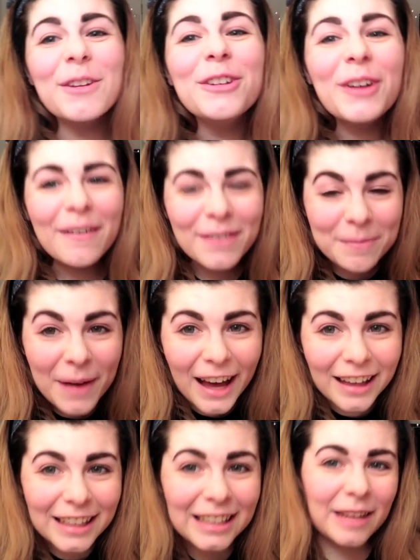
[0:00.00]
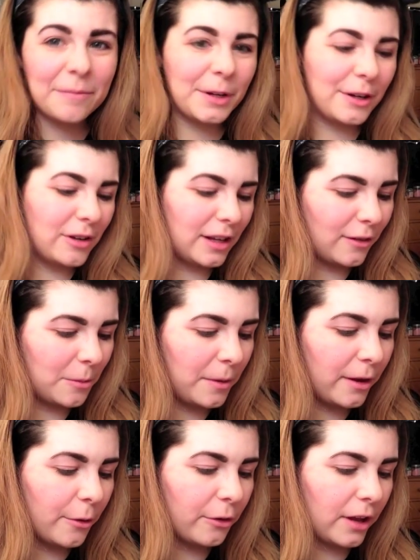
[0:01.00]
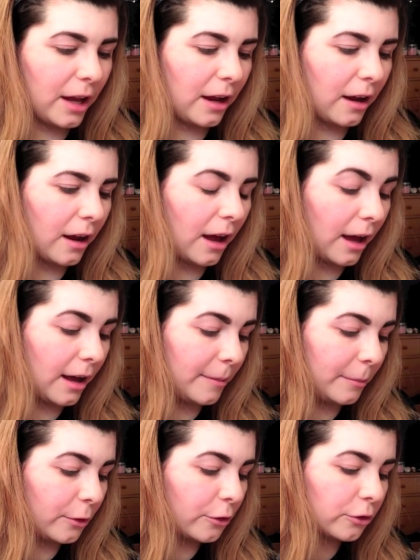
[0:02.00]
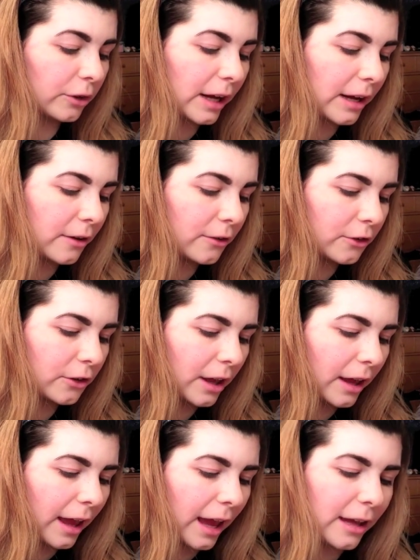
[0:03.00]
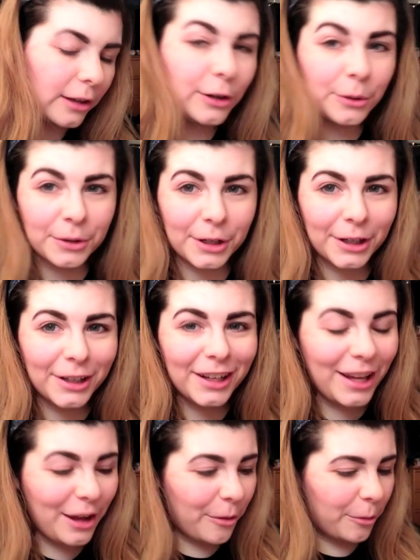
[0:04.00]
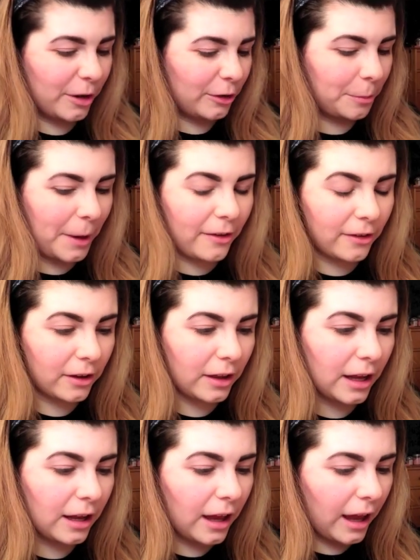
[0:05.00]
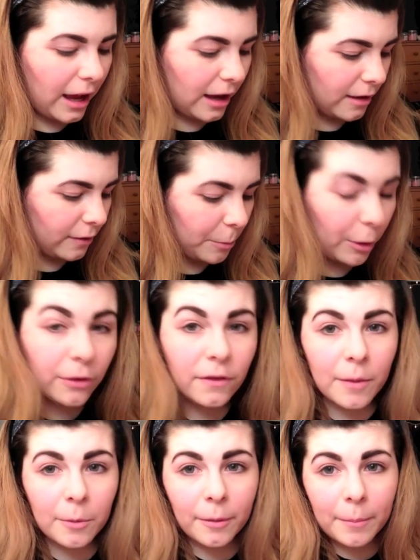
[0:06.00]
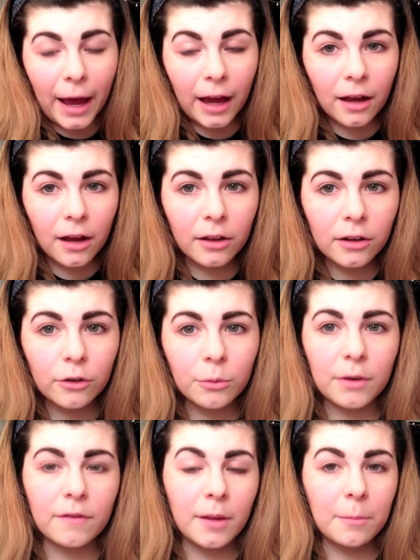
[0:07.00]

you do have the palette, I'm going to be using Strange and Nooner, which basically, both of them are matte colors. One of